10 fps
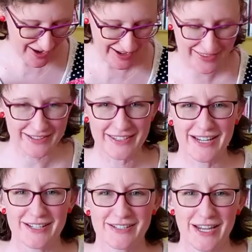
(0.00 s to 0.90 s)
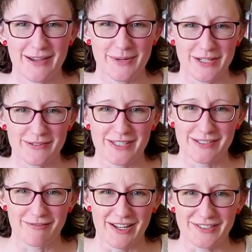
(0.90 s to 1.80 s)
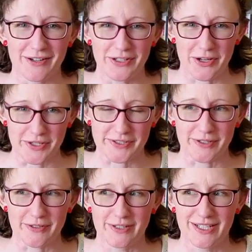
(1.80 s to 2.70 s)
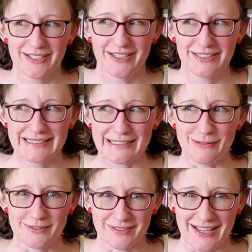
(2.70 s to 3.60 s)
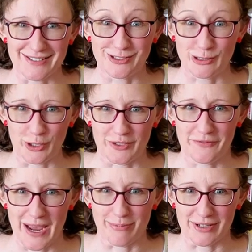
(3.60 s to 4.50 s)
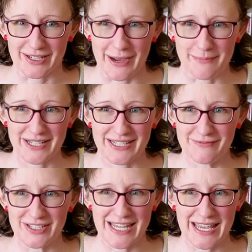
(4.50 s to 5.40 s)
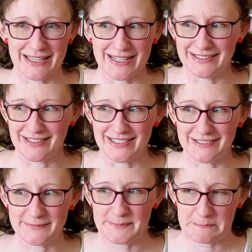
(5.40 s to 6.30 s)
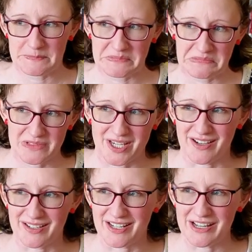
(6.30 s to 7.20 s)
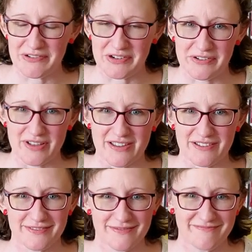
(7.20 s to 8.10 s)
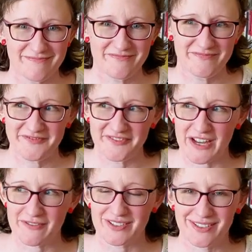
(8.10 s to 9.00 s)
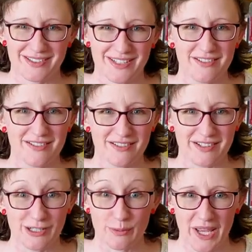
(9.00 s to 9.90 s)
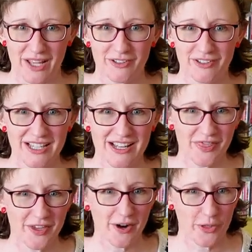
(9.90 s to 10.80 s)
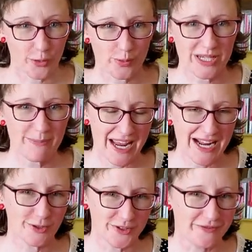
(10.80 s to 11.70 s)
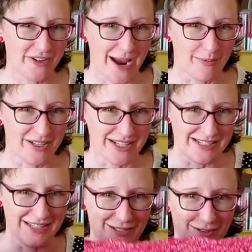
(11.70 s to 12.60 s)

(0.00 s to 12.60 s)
I think the next time I do this dress, I'll also use less skirt fabric. I might even take it in like, gosh, I don't know, like 5 or 6 inches on each panel. There are 3 panels of fabric in this